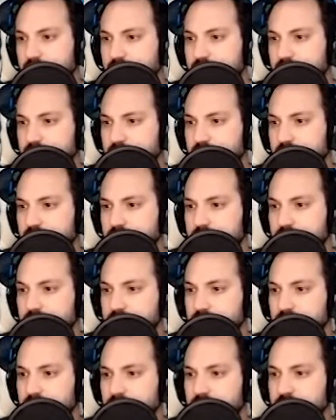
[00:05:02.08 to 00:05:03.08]

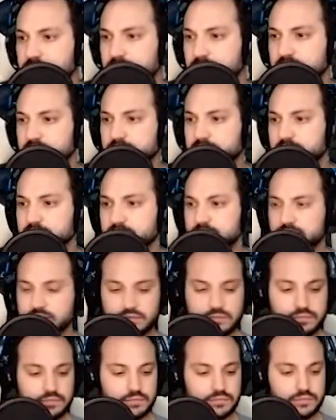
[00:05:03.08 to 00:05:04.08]

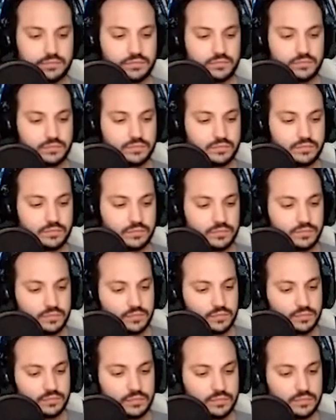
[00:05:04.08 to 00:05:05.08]

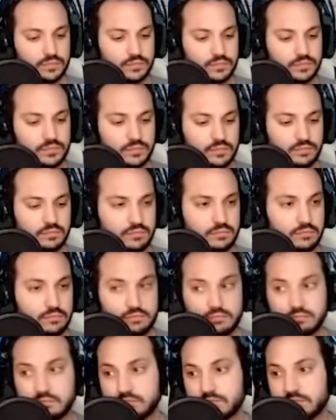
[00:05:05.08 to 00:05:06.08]

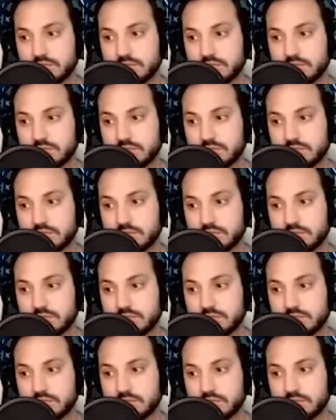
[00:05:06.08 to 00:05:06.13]
The person shown says nothing.